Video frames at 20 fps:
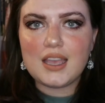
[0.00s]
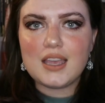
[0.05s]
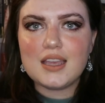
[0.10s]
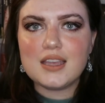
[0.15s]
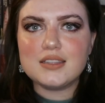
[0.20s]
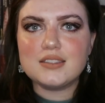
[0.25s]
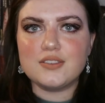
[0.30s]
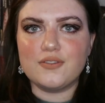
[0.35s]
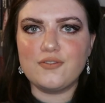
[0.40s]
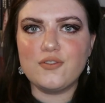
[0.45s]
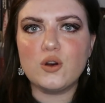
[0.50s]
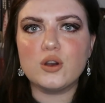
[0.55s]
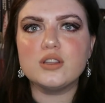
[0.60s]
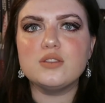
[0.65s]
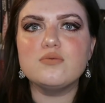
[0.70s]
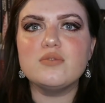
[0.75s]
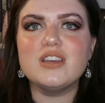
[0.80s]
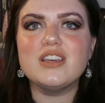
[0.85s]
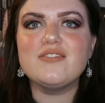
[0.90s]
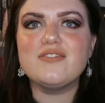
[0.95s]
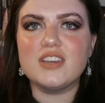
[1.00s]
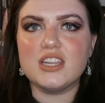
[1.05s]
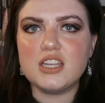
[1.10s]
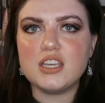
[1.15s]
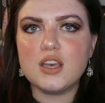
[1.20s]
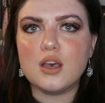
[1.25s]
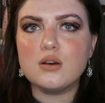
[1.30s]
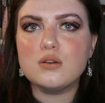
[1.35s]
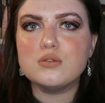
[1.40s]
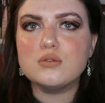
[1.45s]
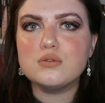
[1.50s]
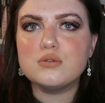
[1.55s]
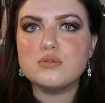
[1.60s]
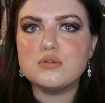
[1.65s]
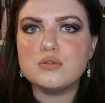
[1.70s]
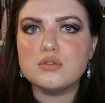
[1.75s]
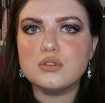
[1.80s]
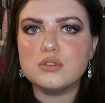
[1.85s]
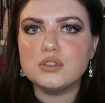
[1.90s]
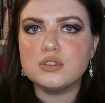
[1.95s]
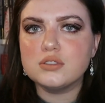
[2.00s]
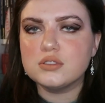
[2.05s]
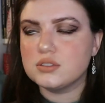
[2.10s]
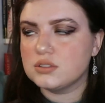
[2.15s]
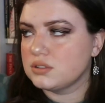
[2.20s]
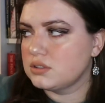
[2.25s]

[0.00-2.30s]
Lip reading: It's a fourth wing video.